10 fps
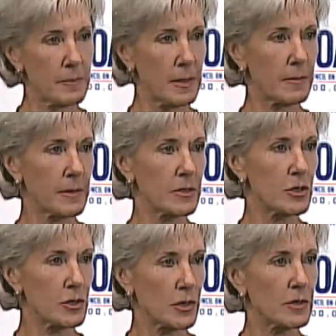commitment
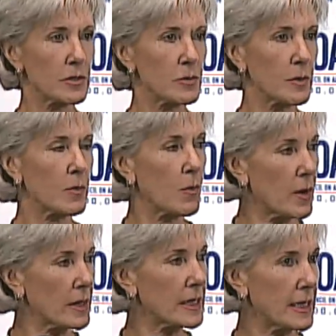starts with
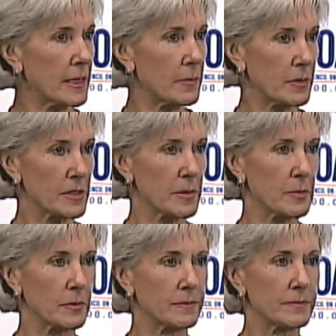one key
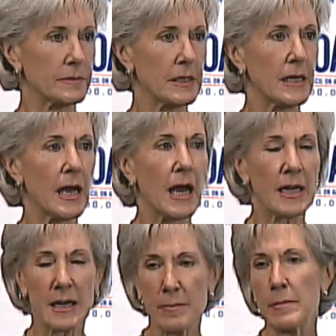principle a
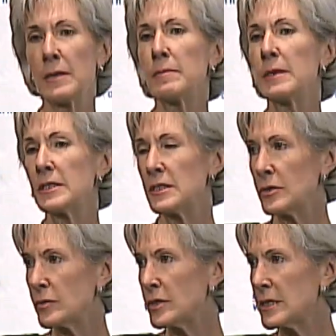commitment
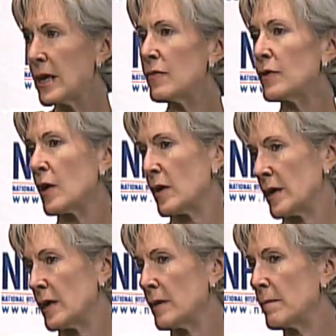to
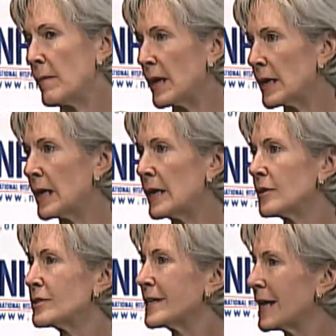safeguarding
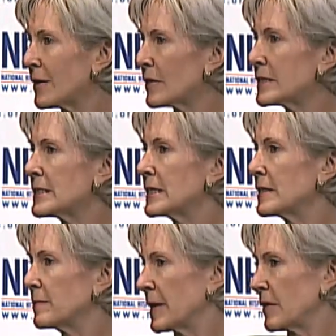Medicare's
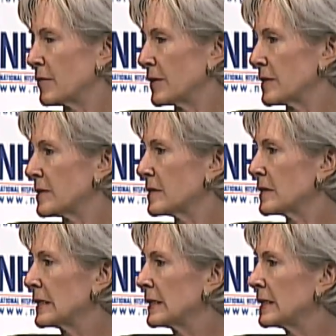guaranteed benefits.